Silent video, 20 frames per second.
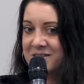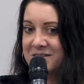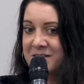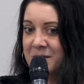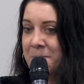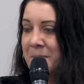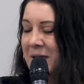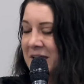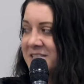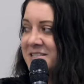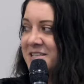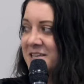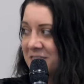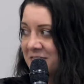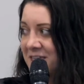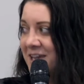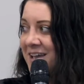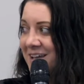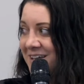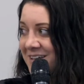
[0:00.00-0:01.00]
the better
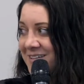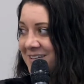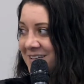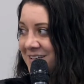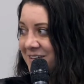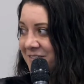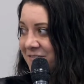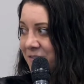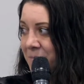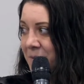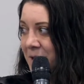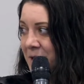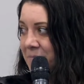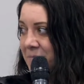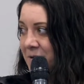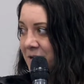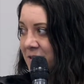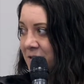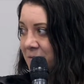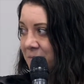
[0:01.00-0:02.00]
thing for
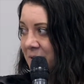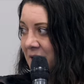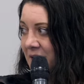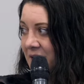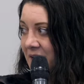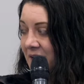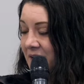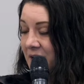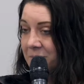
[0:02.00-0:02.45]
people and the planet.